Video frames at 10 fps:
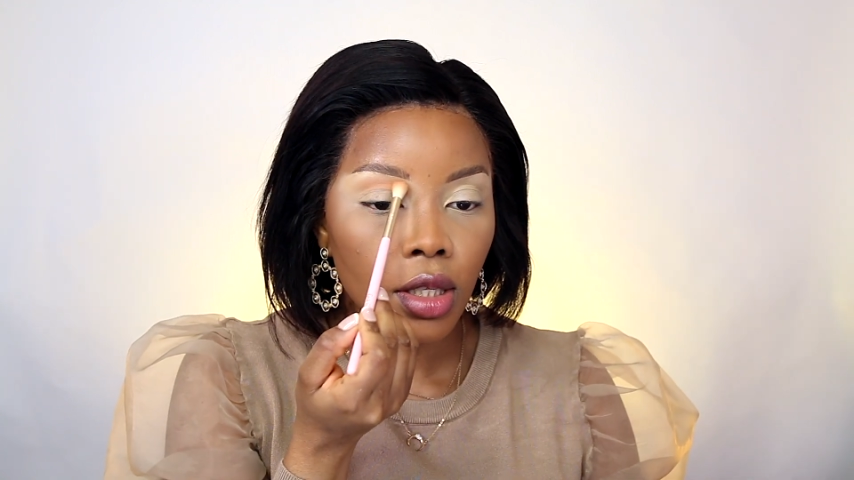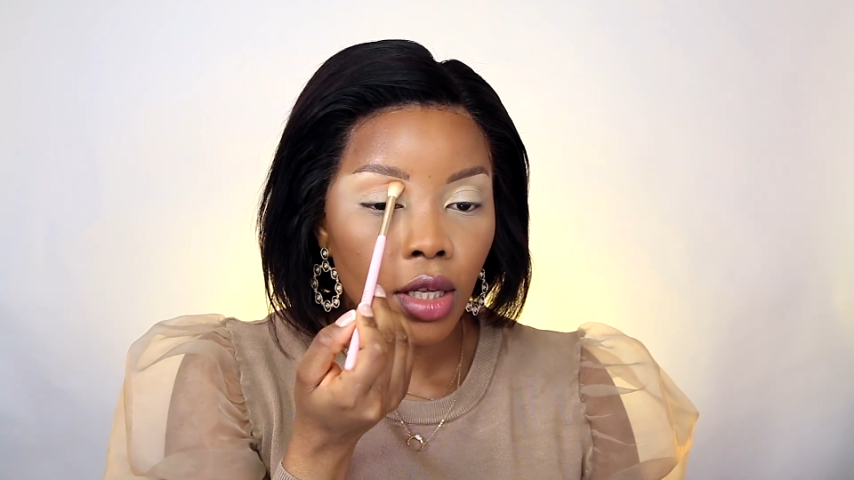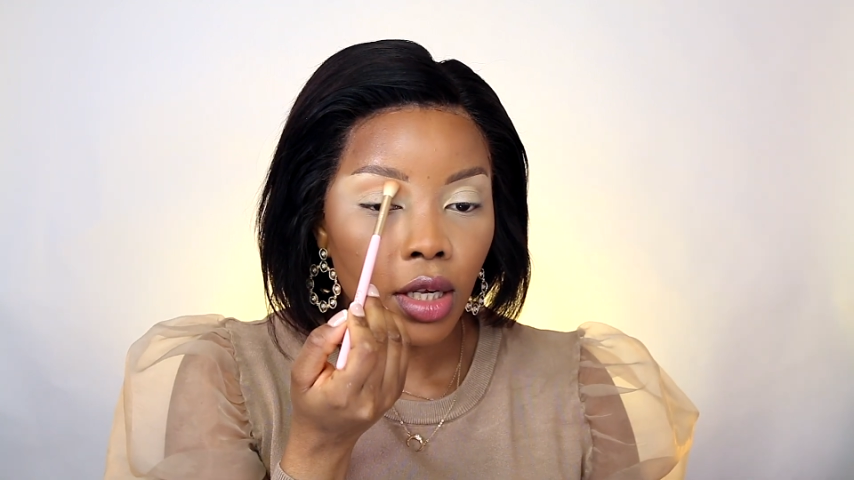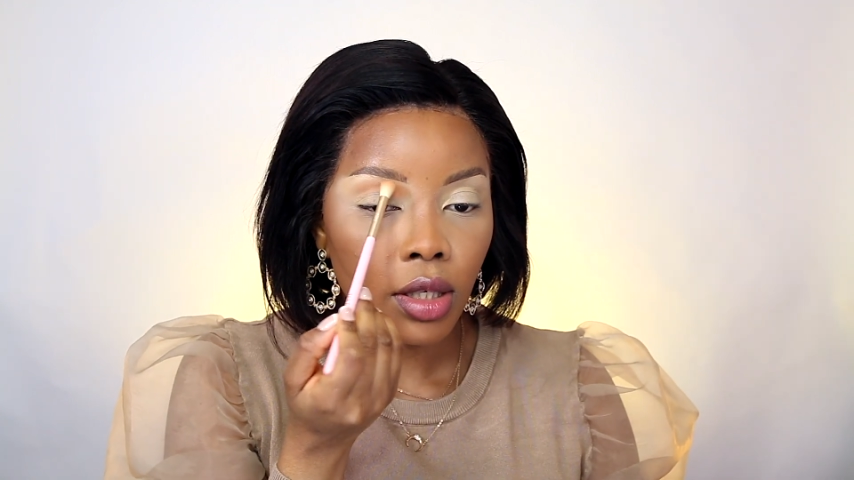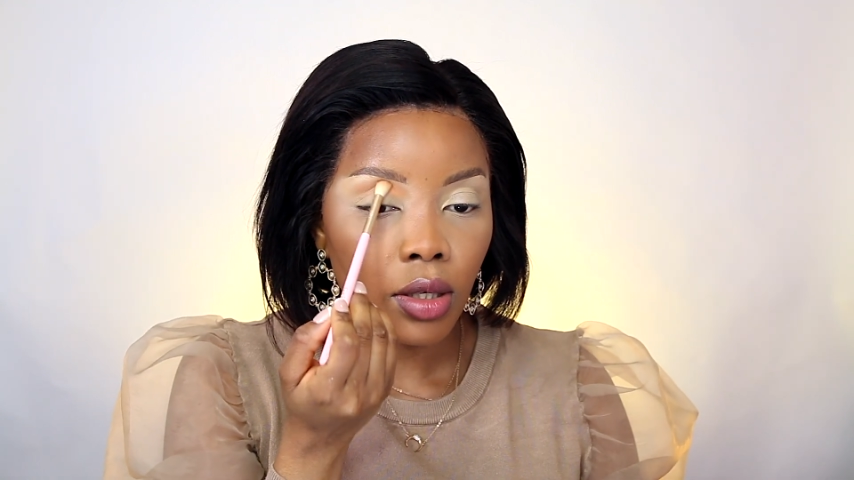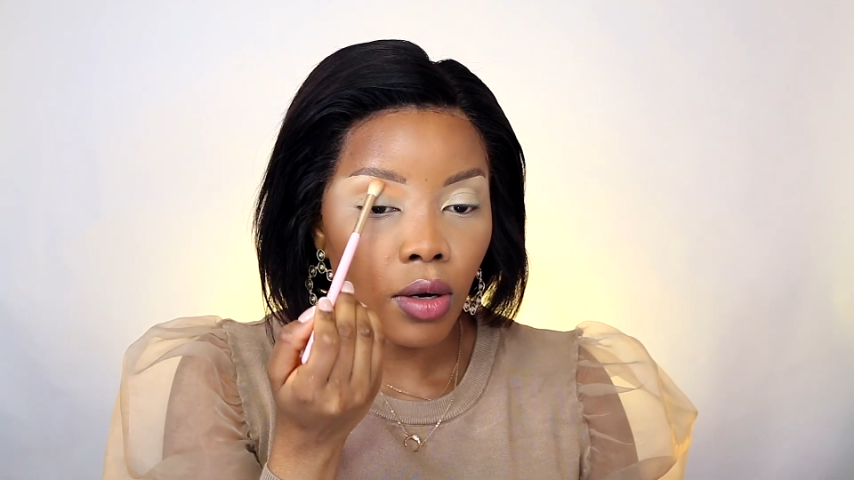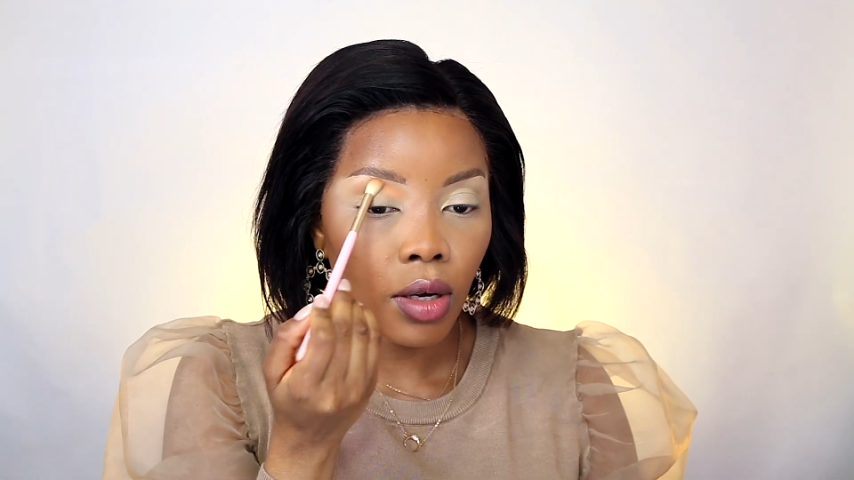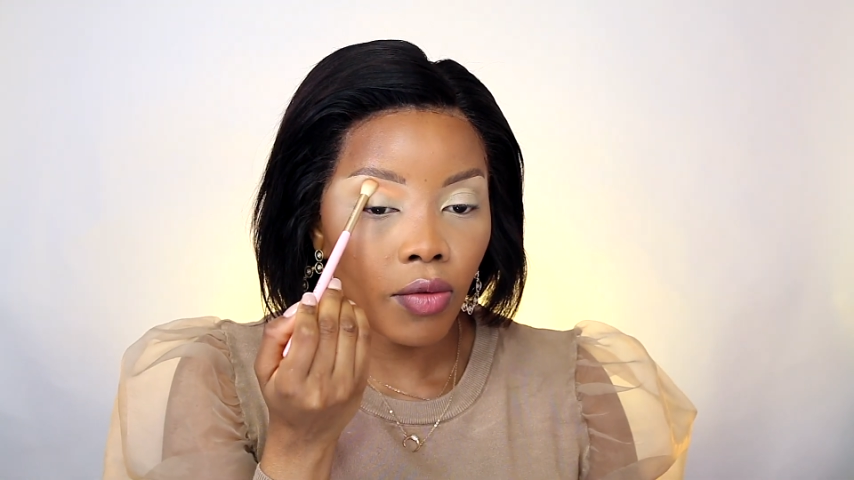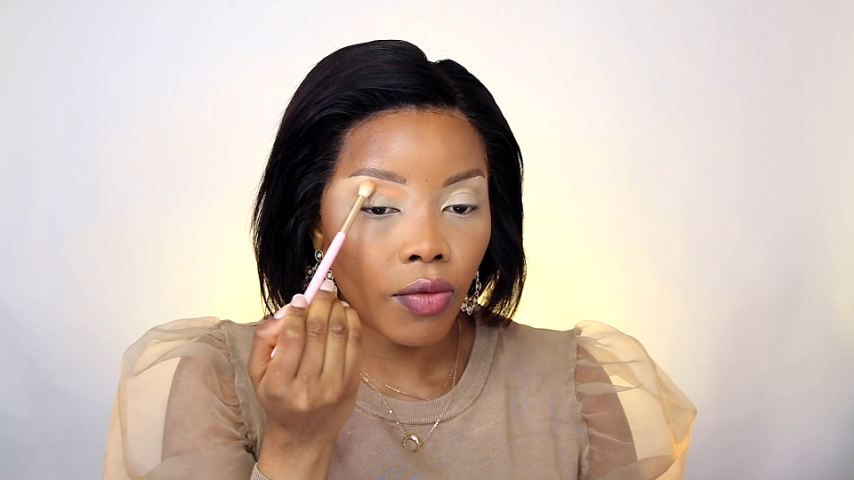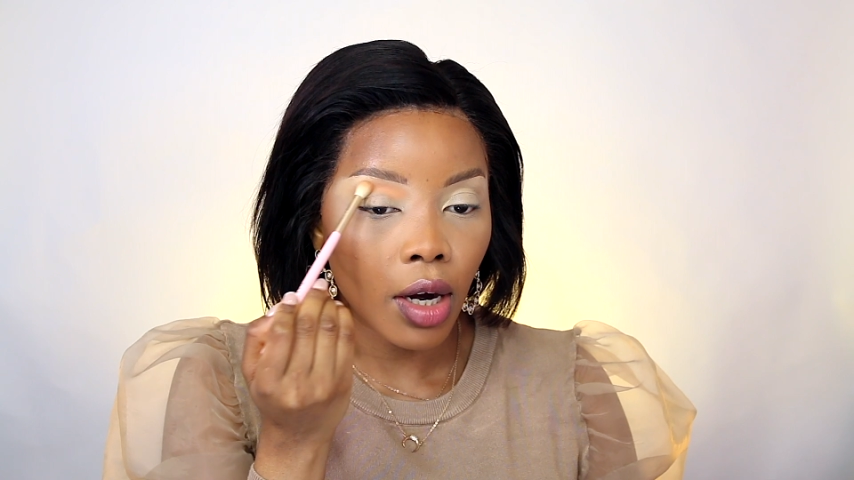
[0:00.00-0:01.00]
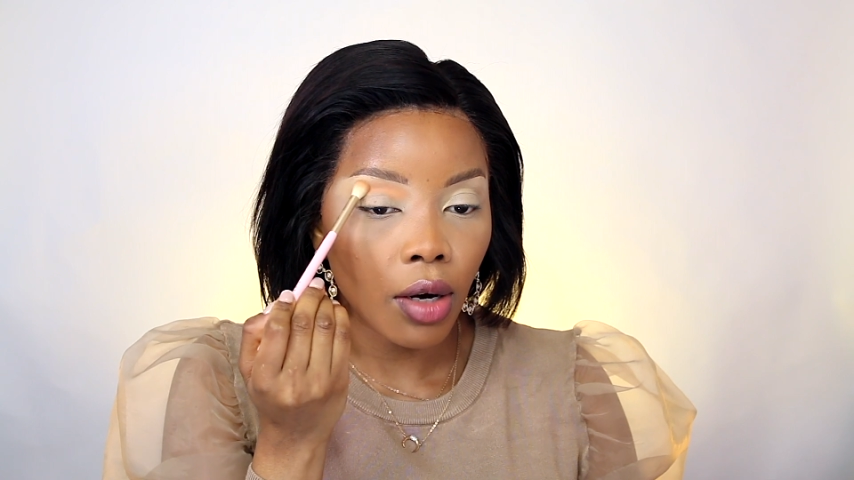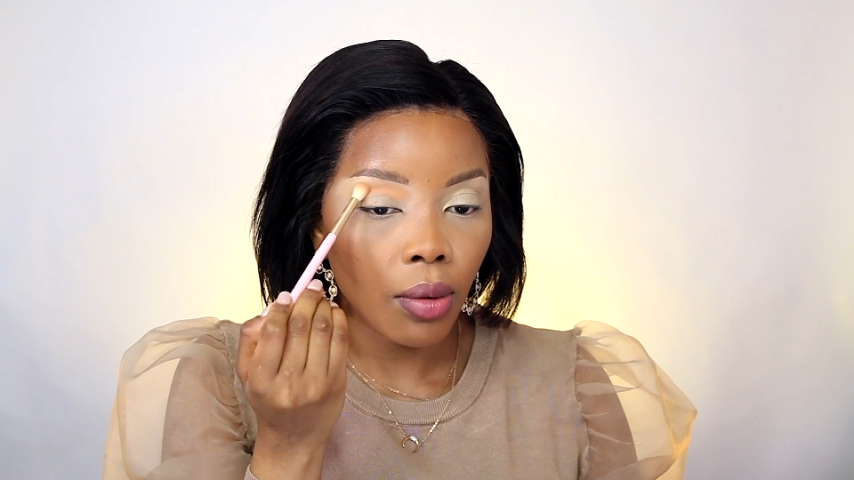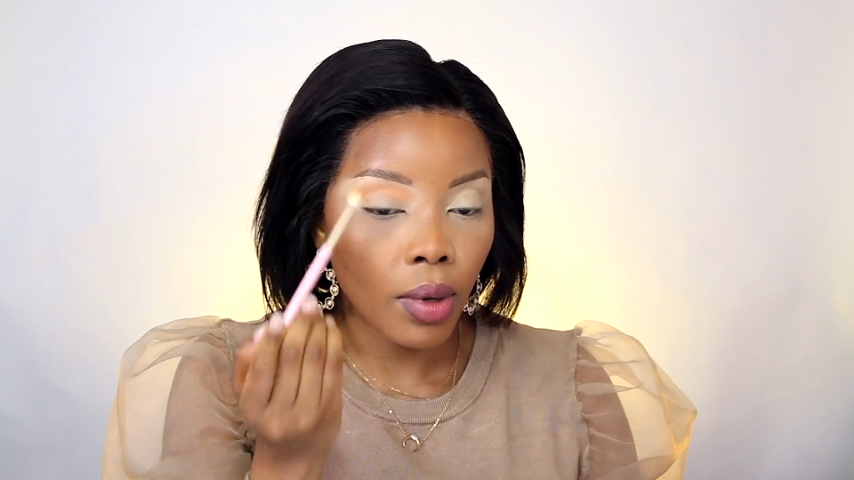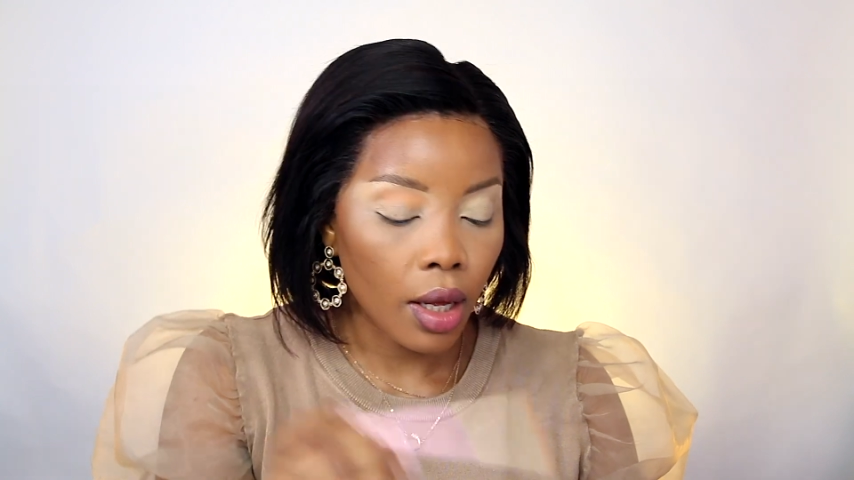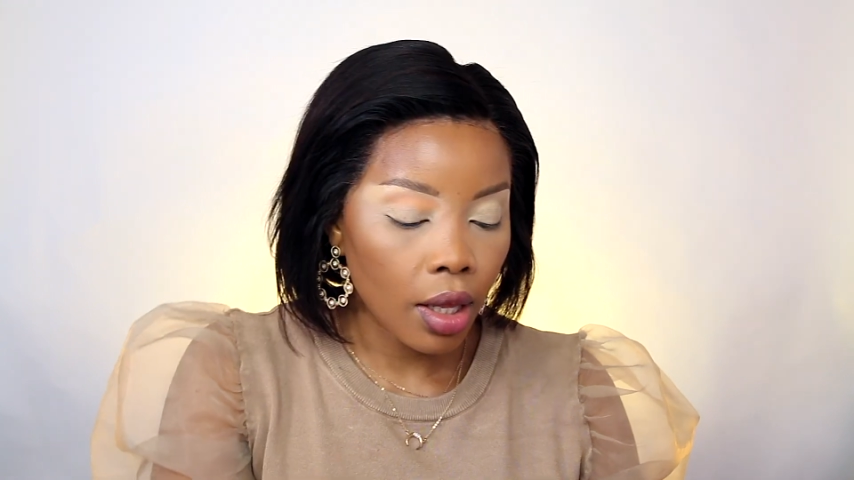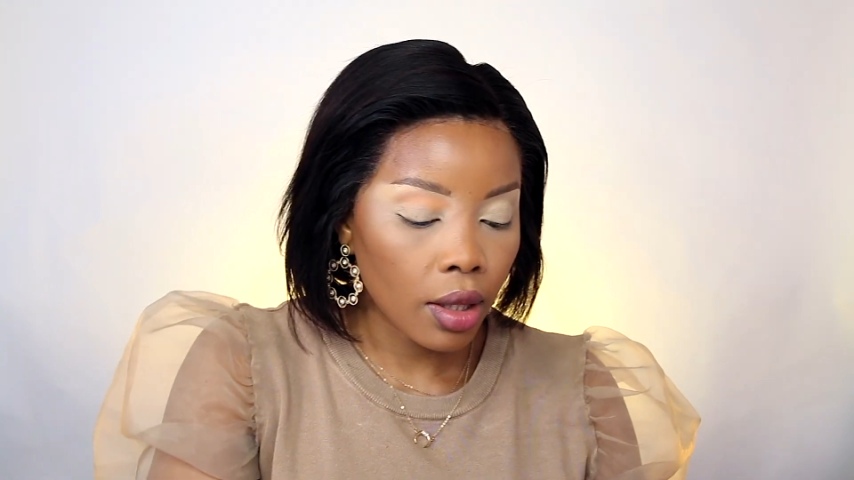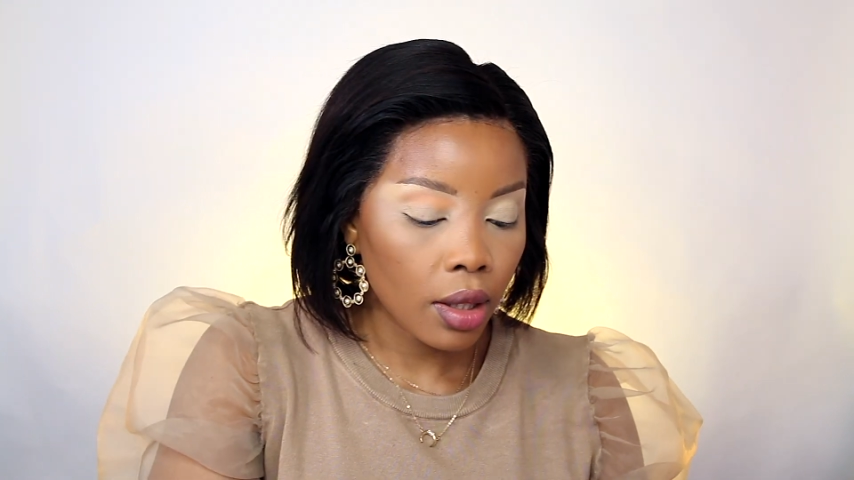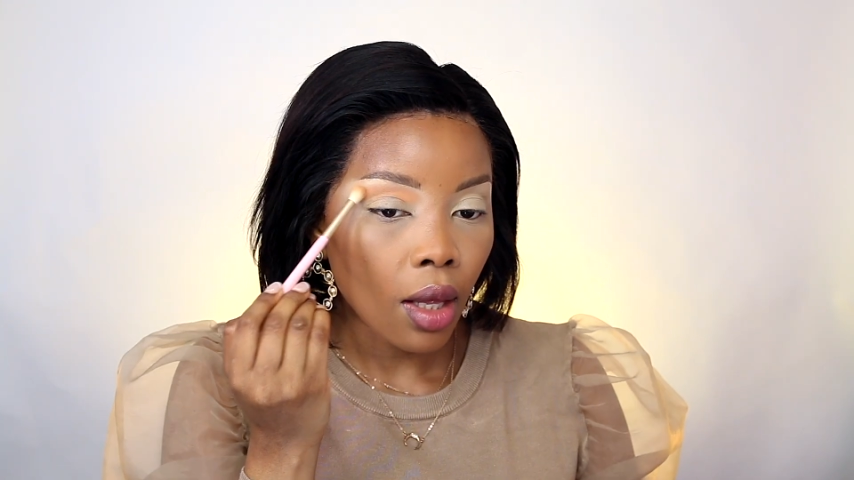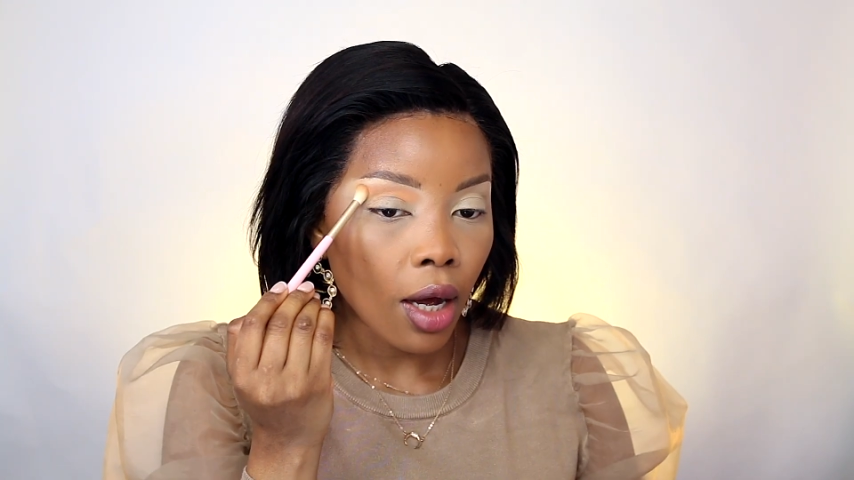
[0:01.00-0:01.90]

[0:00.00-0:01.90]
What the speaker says: sticks on very well.